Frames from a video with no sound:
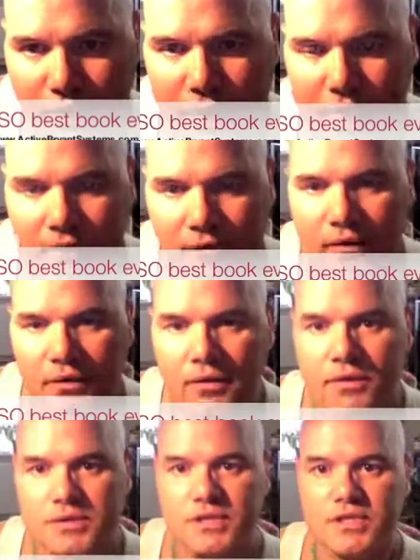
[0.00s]
So the
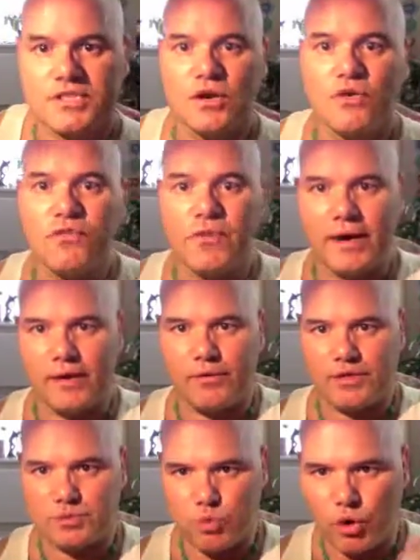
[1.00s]
software is what we
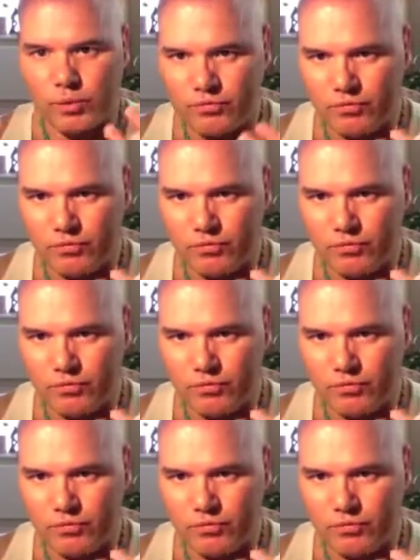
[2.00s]
read and